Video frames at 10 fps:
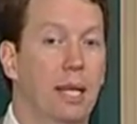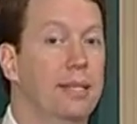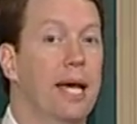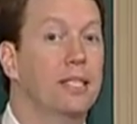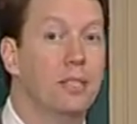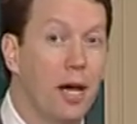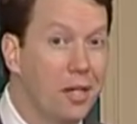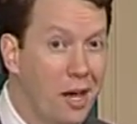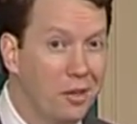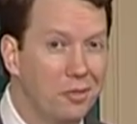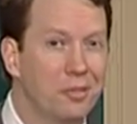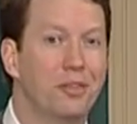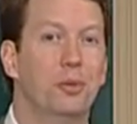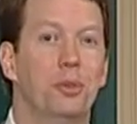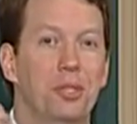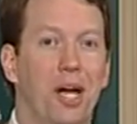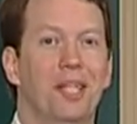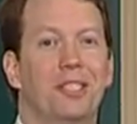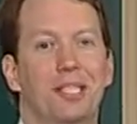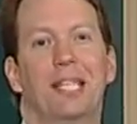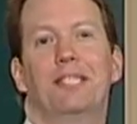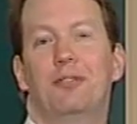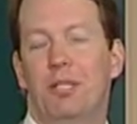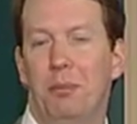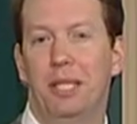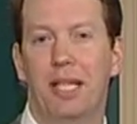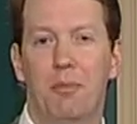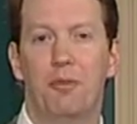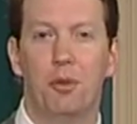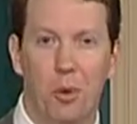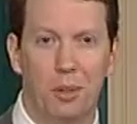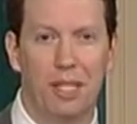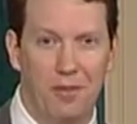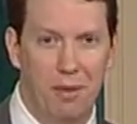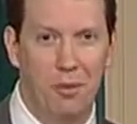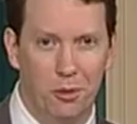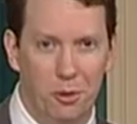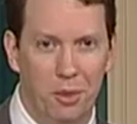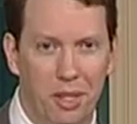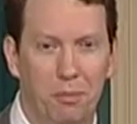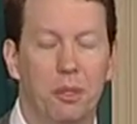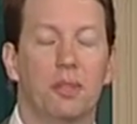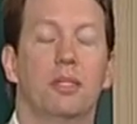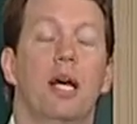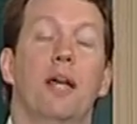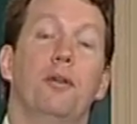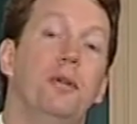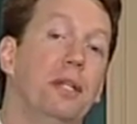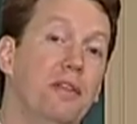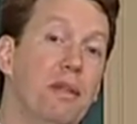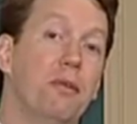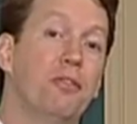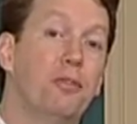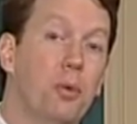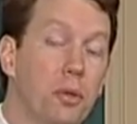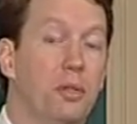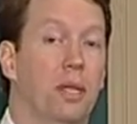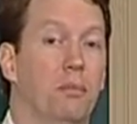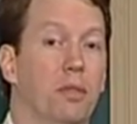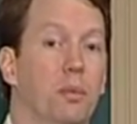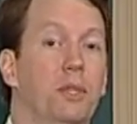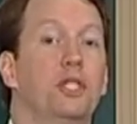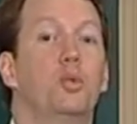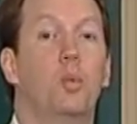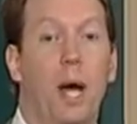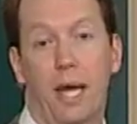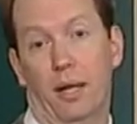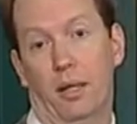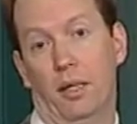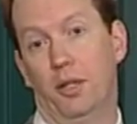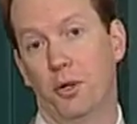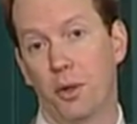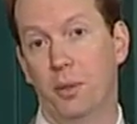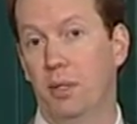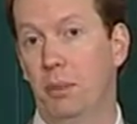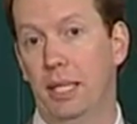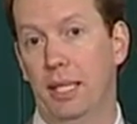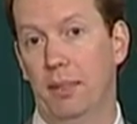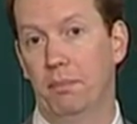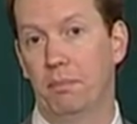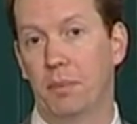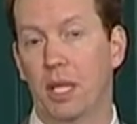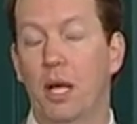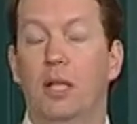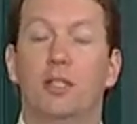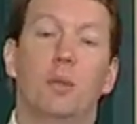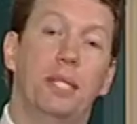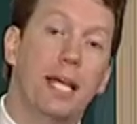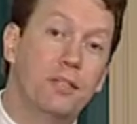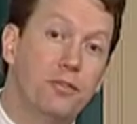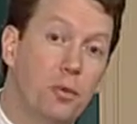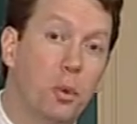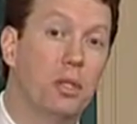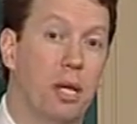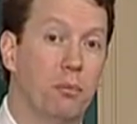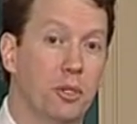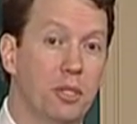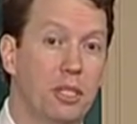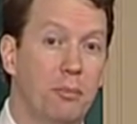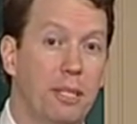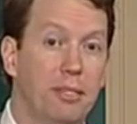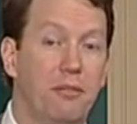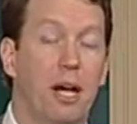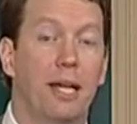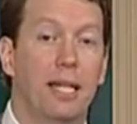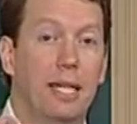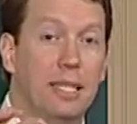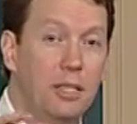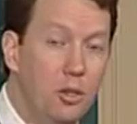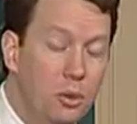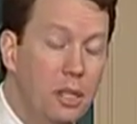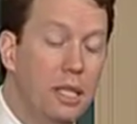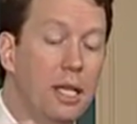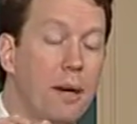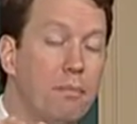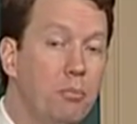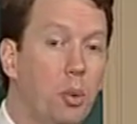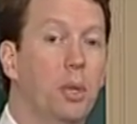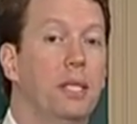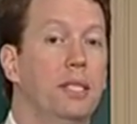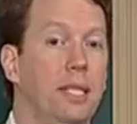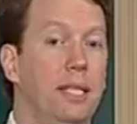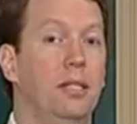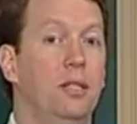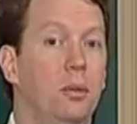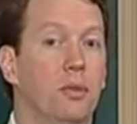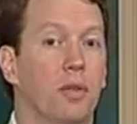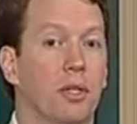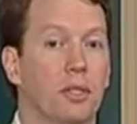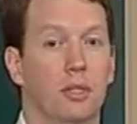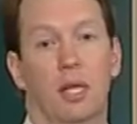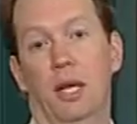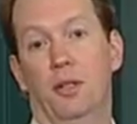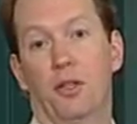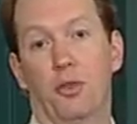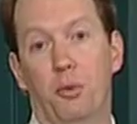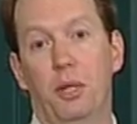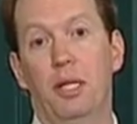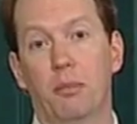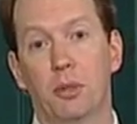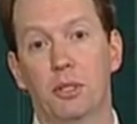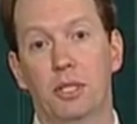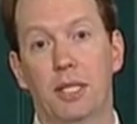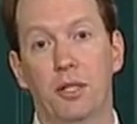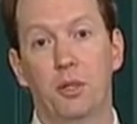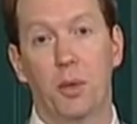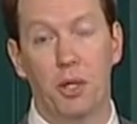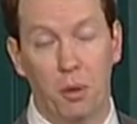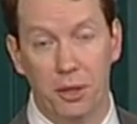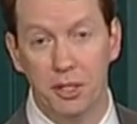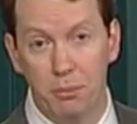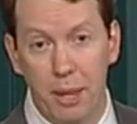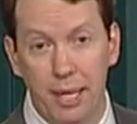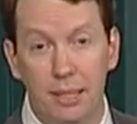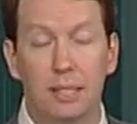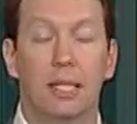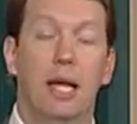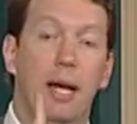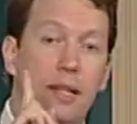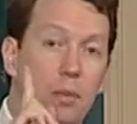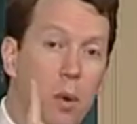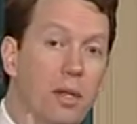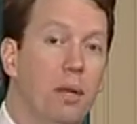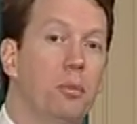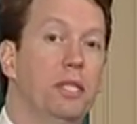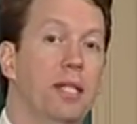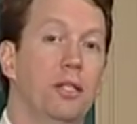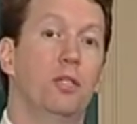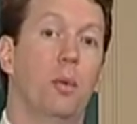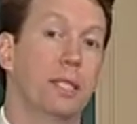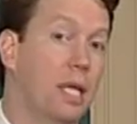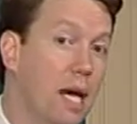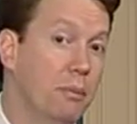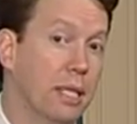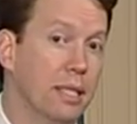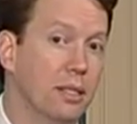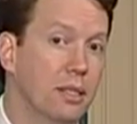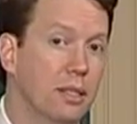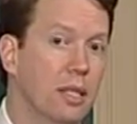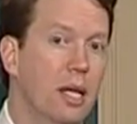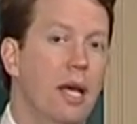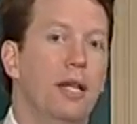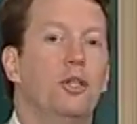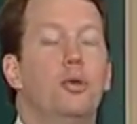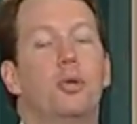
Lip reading: That is not enough. You will not successfully meet them if you only give them those three numbers. You need to give them a fourth number, which is when you're going to meet them. So it takes four numbers to specify a unique point in the universe. The three numbers to tell you where you are in space, and the one number to tell you what time it is. You